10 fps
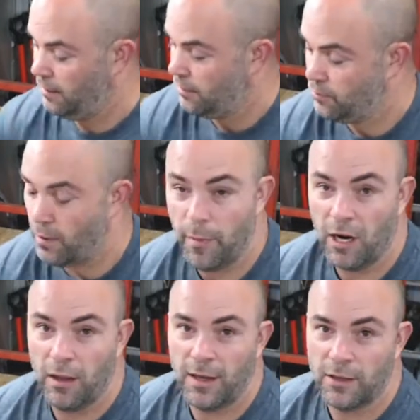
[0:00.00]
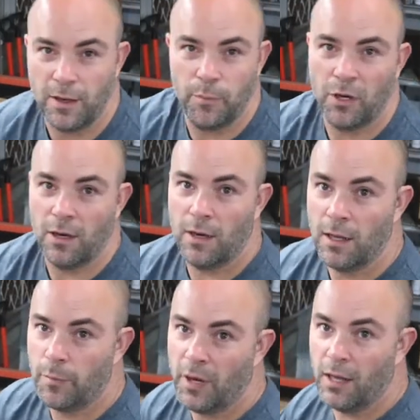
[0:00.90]
sway bar links, we're gonna put all
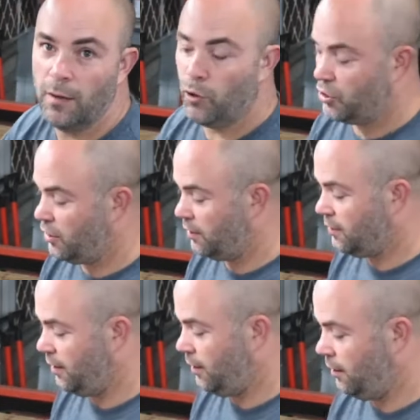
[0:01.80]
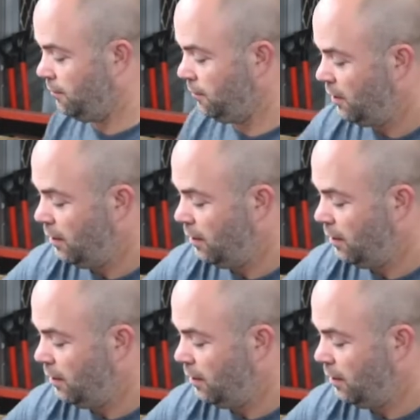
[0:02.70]
our poly bushings in,